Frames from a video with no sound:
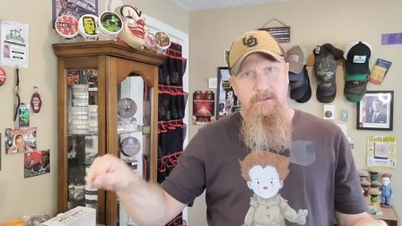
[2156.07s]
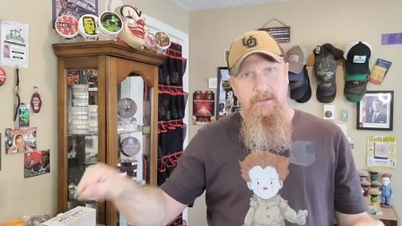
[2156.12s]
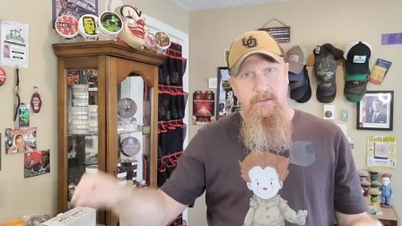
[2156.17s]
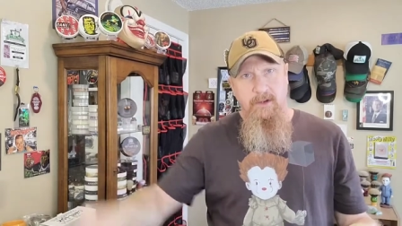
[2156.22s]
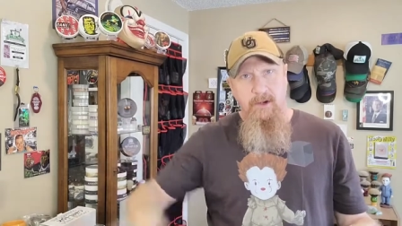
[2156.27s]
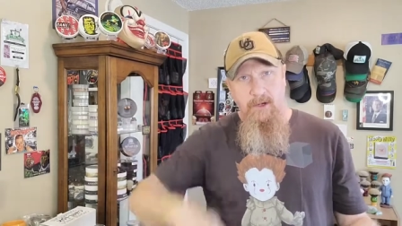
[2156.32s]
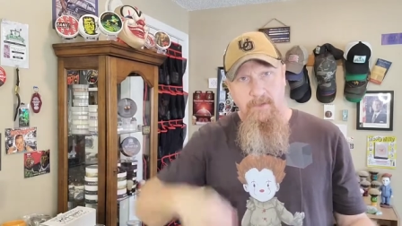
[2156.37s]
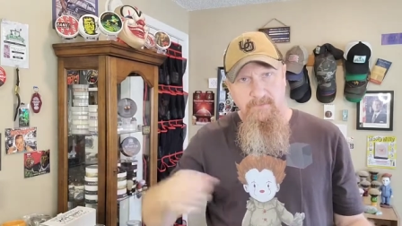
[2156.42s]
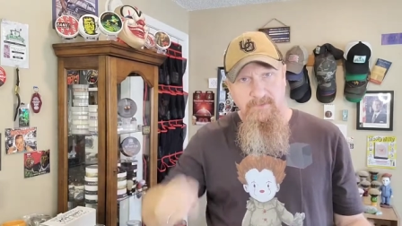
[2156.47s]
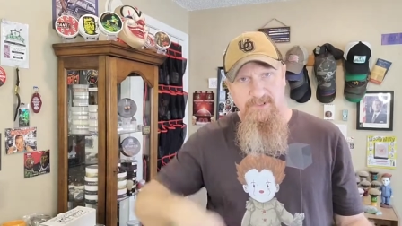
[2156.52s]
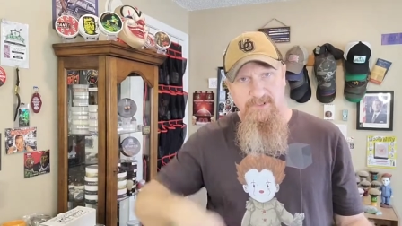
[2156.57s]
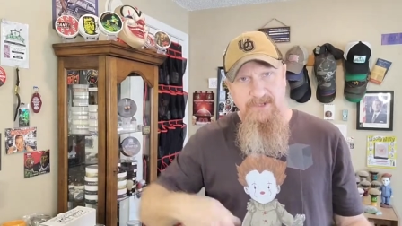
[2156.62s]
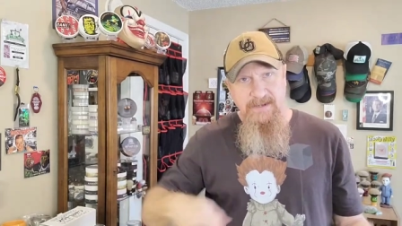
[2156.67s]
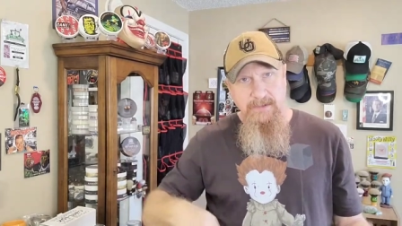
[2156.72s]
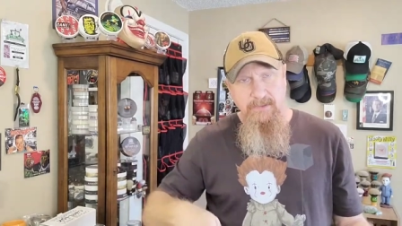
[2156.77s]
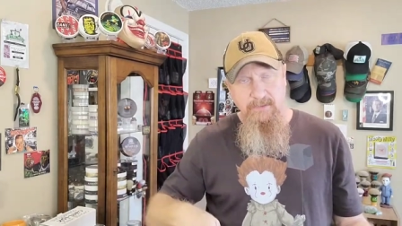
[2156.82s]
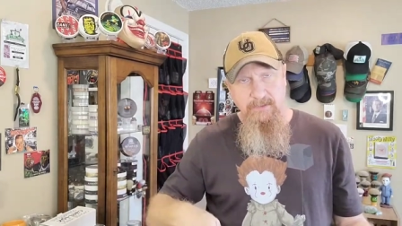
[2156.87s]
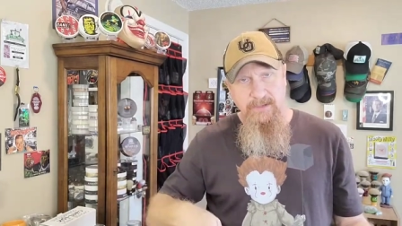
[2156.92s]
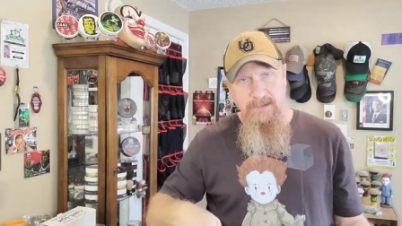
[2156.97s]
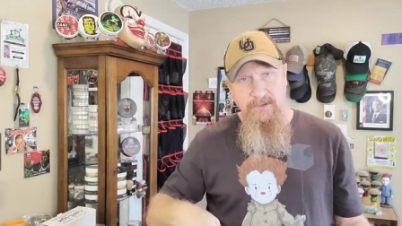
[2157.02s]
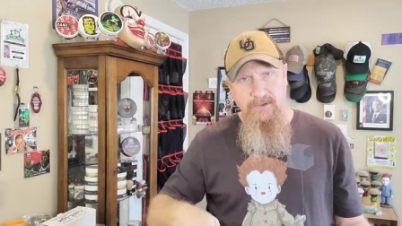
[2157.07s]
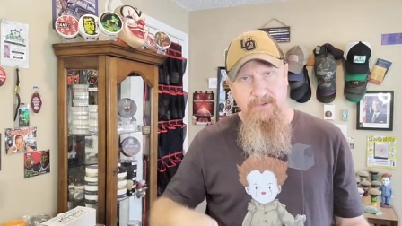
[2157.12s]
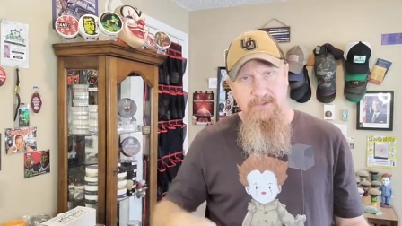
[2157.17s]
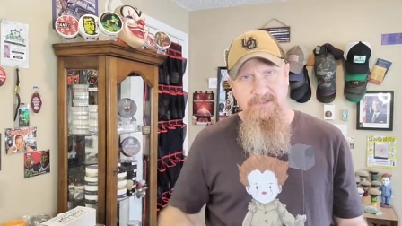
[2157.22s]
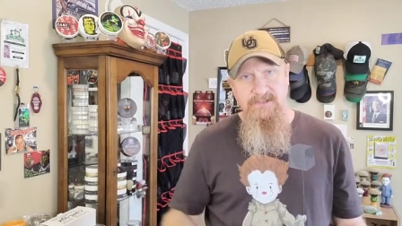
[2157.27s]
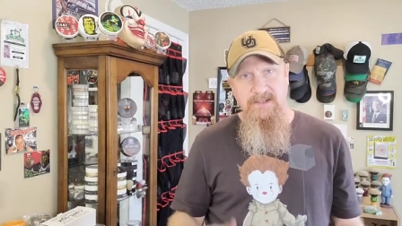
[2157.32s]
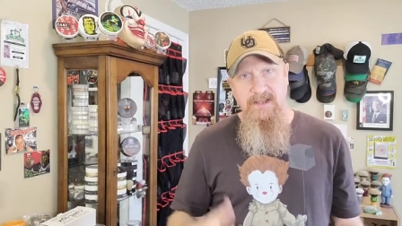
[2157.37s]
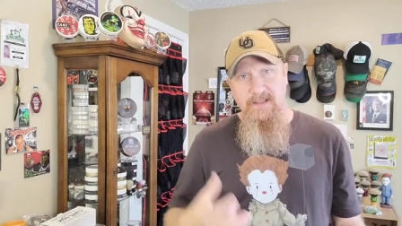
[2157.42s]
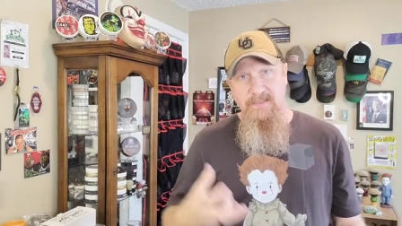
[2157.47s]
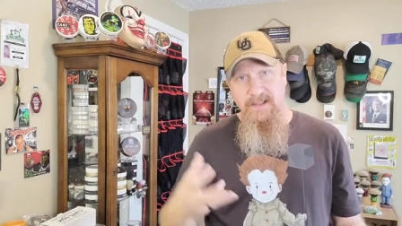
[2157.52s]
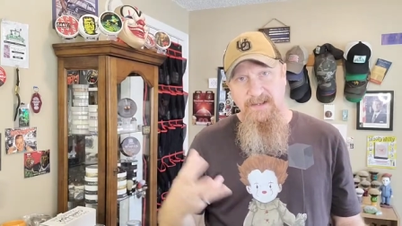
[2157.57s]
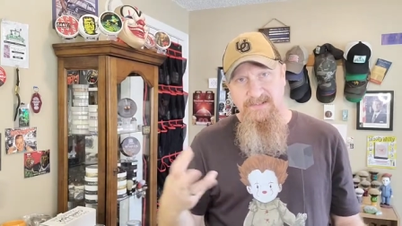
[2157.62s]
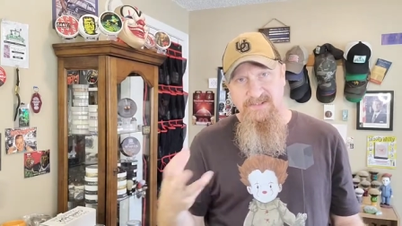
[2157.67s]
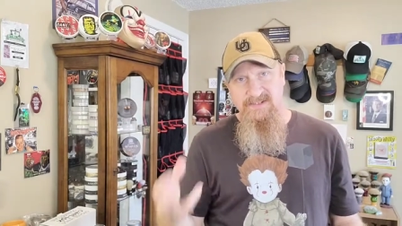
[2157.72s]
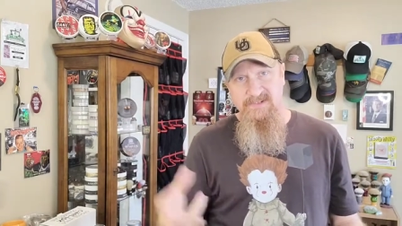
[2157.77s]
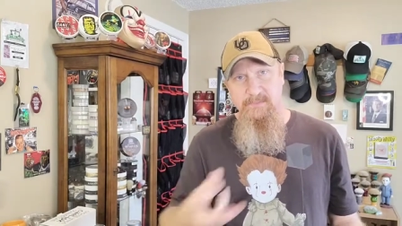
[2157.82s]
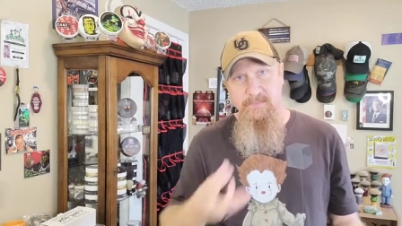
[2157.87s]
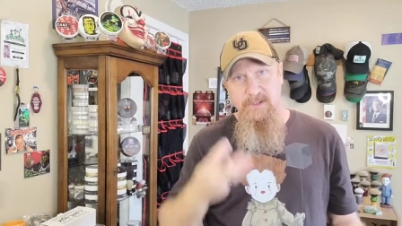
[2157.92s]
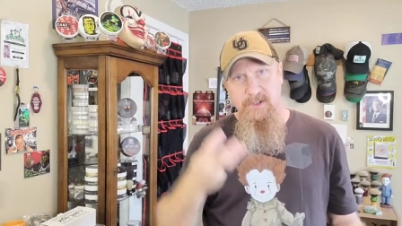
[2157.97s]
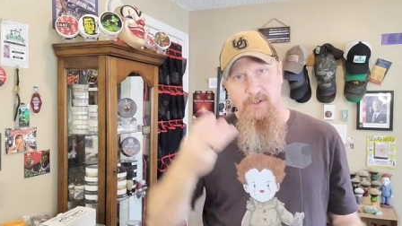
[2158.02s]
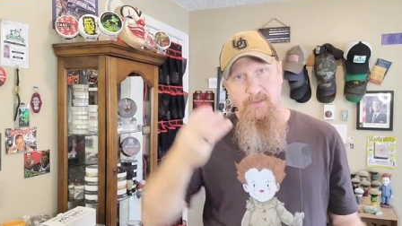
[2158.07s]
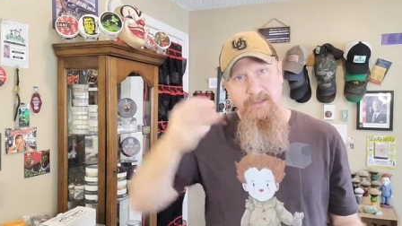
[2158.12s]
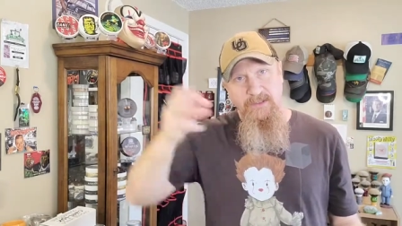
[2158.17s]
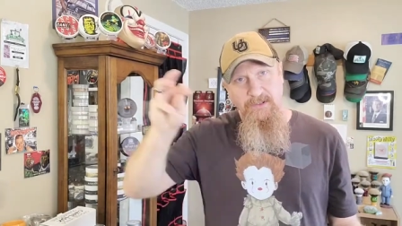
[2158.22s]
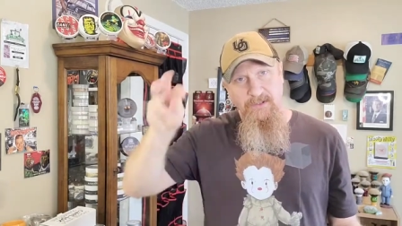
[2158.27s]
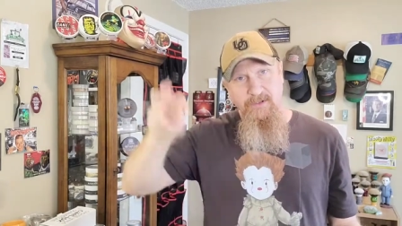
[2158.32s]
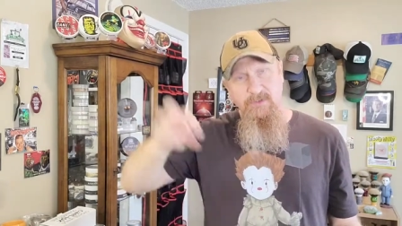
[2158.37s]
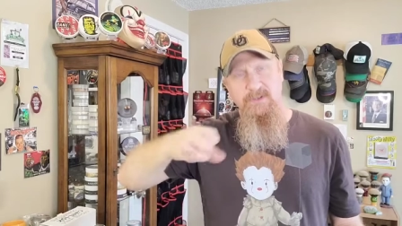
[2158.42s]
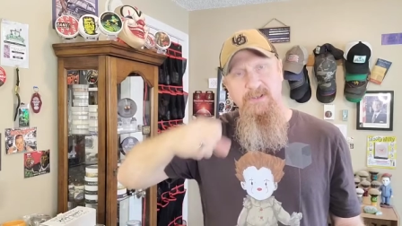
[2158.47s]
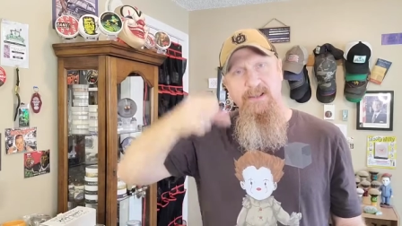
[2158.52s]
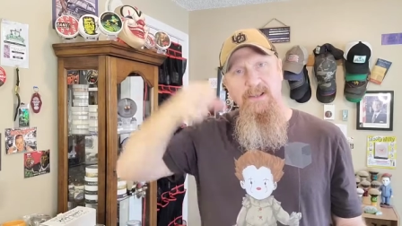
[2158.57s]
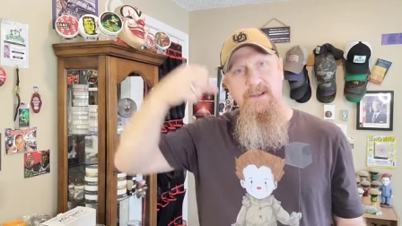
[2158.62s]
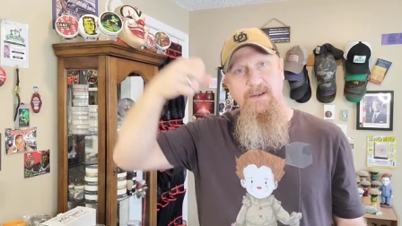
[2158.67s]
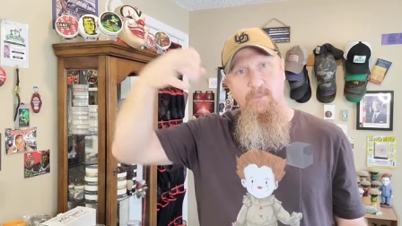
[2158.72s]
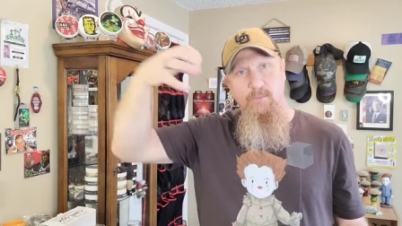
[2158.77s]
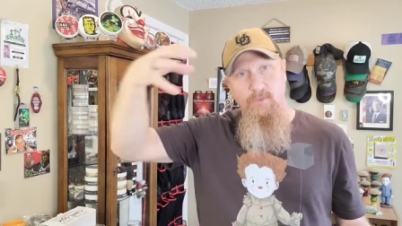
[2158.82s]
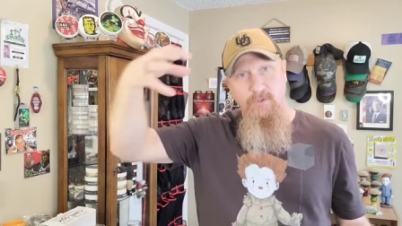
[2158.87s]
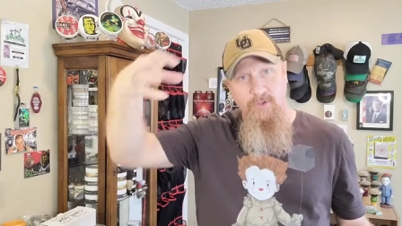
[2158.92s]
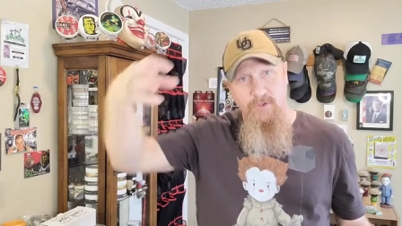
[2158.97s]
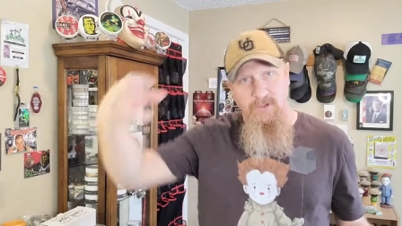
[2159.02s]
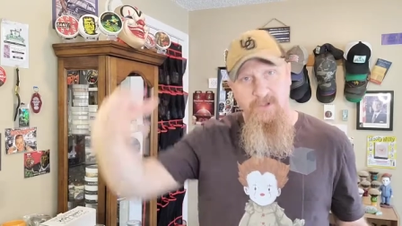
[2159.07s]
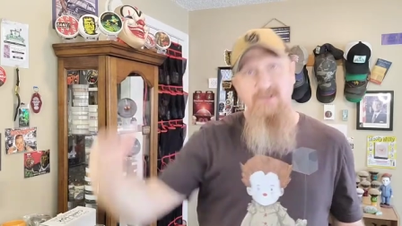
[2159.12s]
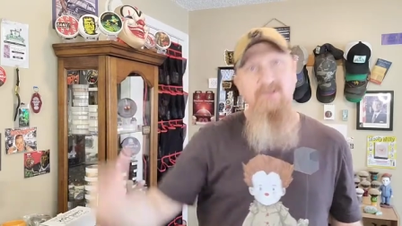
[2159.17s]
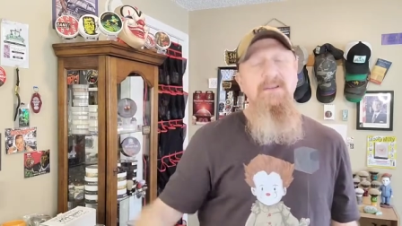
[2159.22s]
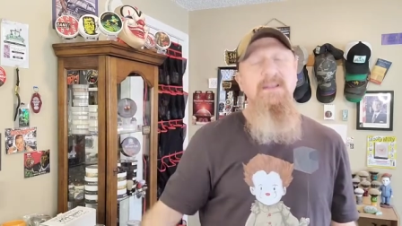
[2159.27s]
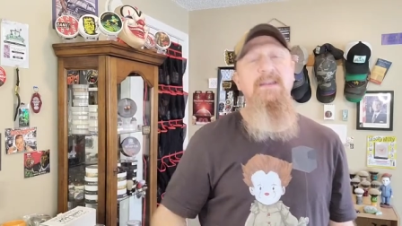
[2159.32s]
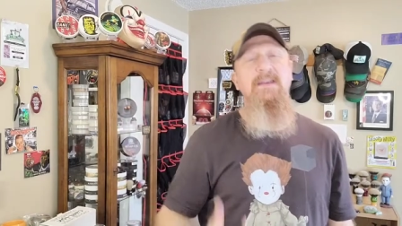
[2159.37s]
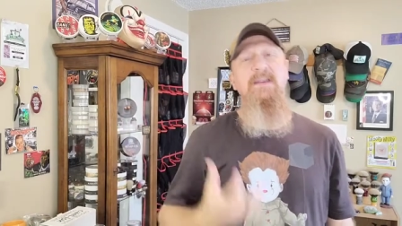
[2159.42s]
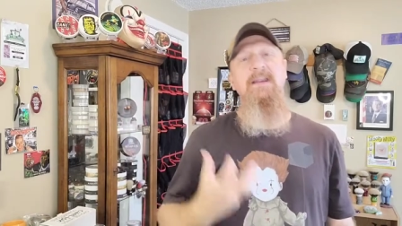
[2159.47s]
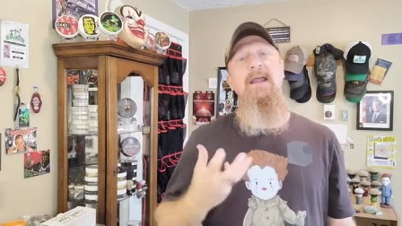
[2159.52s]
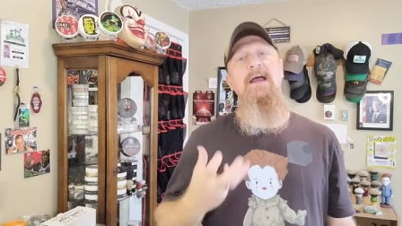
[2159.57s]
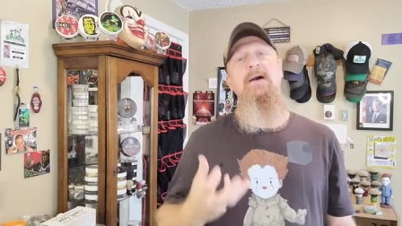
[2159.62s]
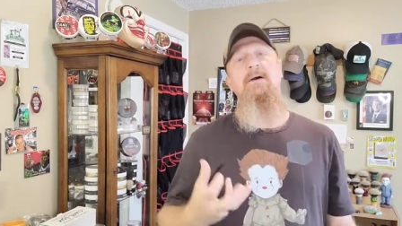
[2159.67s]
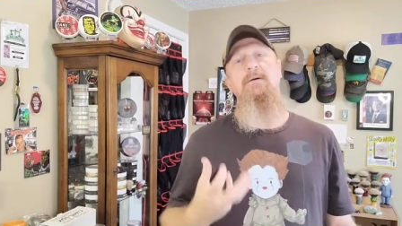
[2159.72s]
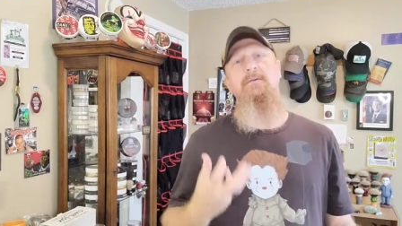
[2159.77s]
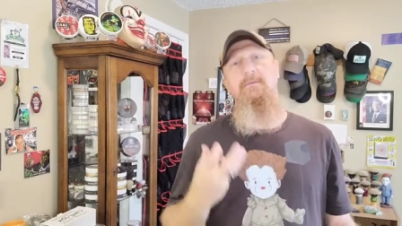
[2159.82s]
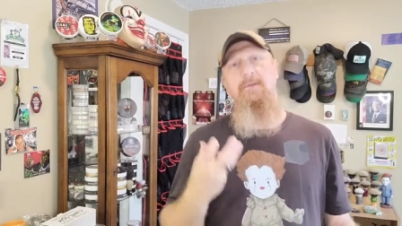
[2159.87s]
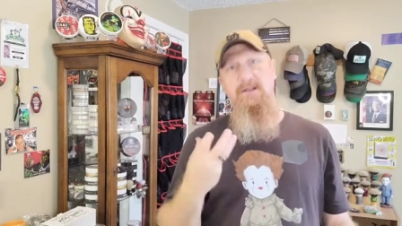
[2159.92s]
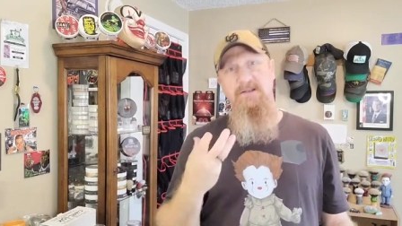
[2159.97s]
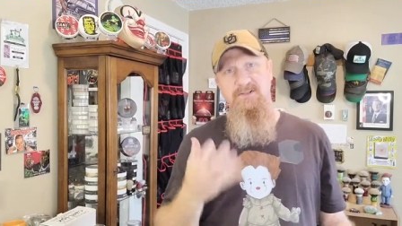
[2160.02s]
carving jack-o'-lanterns, and that smell that you get when you're cleaning out